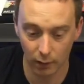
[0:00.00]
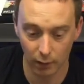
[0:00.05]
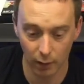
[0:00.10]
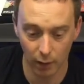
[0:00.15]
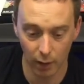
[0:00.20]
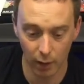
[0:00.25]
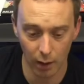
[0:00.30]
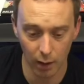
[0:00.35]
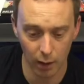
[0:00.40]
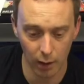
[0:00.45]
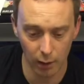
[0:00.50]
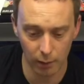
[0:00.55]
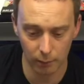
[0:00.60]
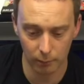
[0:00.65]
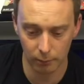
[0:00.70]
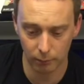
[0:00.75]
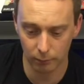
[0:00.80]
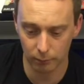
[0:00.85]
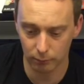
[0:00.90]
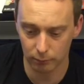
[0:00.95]
I
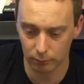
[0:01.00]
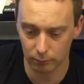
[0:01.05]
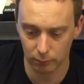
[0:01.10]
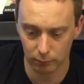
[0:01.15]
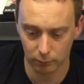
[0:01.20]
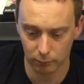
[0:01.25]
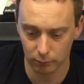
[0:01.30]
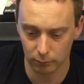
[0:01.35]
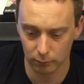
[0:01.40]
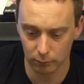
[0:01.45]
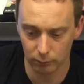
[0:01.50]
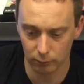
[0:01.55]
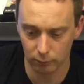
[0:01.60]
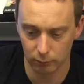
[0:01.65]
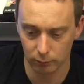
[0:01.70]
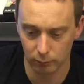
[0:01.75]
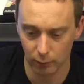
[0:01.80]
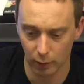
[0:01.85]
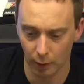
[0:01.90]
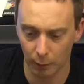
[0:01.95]

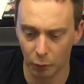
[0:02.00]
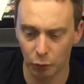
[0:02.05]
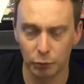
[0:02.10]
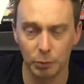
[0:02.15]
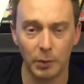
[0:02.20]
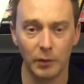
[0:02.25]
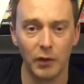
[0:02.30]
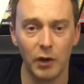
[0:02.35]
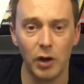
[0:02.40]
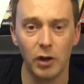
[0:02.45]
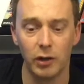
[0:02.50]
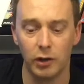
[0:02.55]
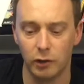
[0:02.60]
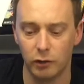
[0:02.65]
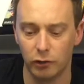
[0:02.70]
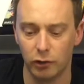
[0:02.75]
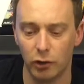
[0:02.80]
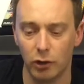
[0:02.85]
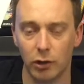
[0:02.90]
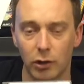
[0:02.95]
much preferred it
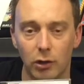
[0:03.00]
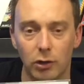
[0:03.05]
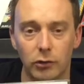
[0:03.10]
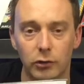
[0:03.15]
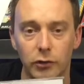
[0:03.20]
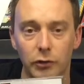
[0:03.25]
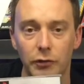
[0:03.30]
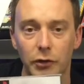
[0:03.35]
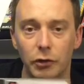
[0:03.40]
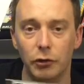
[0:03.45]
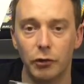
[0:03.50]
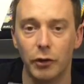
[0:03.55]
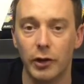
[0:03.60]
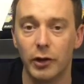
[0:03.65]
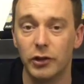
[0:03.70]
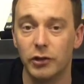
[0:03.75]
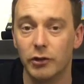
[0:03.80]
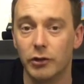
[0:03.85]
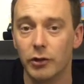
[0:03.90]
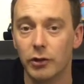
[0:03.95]
to Ridge
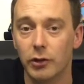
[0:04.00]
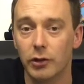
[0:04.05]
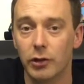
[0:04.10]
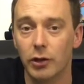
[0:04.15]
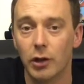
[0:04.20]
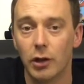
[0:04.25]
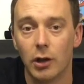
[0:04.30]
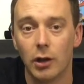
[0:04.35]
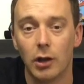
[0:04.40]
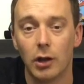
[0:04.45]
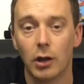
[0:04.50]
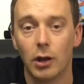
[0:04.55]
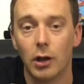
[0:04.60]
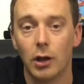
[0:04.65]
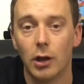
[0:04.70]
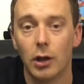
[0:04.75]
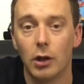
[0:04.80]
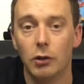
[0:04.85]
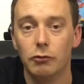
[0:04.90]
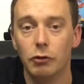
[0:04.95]
Racer and
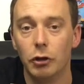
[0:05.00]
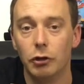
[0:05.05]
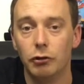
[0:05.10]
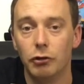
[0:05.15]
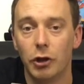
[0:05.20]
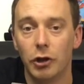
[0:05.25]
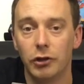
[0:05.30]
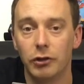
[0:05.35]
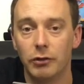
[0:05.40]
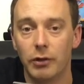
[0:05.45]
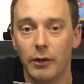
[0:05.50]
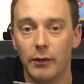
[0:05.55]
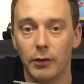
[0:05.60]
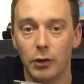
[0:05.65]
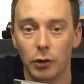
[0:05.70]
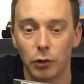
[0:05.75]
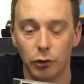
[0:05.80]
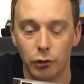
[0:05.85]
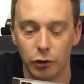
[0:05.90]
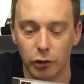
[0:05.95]
Ridge Racer
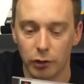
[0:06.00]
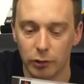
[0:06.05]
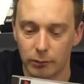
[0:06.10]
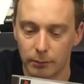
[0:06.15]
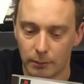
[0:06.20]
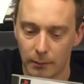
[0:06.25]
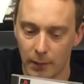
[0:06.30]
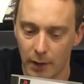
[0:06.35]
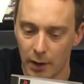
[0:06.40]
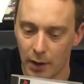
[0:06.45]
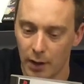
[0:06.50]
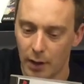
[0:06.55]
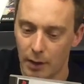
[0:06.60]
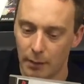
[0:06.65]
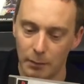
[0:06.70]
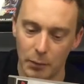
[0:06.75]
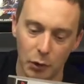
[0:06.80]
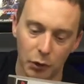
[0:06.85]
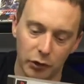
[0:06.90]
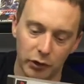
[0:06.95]
Revolution.
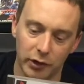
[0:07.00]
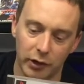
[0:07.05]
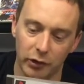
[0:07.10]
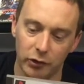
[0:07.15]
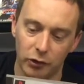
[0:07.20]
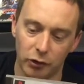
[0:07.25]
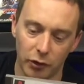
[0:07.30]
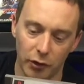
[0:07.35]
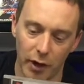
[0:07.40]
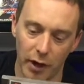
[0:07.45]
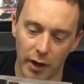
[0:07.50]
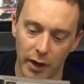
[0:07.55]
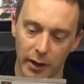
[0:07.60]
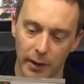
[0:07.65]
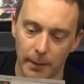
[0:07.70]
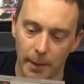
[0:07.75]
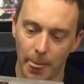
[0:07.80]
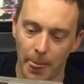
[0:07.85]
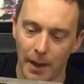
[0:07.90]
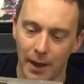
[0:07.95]
Music is great.
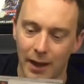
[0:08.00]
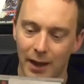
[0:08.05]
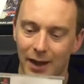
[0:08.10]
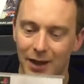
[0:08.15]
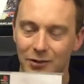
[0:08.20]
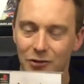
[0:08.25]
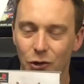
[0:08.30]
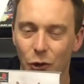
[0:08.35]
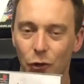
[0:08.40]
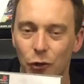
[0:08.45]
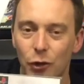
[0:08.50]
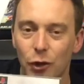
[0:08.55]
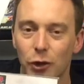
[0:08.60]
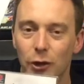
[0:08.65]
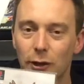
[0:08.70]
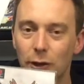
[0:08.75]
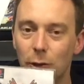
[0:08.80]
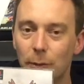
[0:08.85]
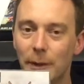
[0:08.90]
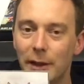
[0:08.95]
Does look a
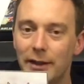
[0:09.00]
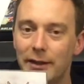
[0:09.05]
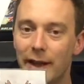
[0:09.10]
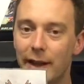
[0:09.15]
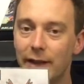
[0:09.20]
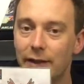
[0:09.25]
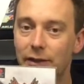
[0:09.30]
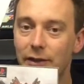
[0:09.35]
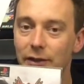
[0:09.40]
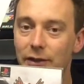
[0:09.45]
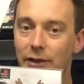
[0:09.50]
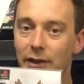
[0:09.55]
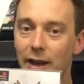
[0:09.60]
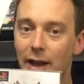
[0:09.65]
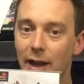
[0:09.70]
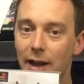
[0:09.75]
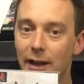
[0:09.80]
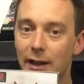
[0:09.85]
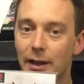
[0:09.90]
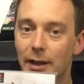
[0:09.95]
little bit dated
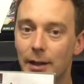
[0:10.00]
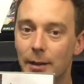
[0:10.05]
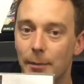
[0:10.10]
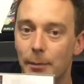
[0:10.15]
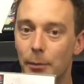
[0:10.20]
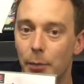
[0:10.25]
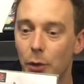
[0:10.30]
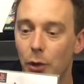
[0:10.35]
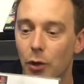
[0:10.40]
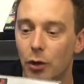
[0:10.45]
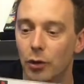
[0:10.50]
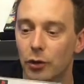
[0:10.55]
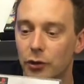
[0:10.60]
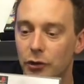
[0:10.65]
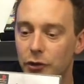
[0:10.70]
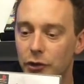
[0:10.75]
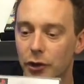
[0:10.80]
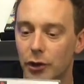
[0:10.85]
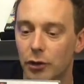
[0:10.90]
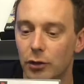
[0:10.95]
today, but
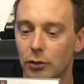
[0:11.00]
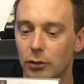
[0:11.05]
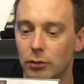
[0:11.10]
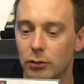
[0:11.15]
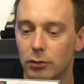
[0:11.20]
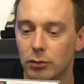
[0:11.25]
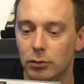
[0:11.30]
still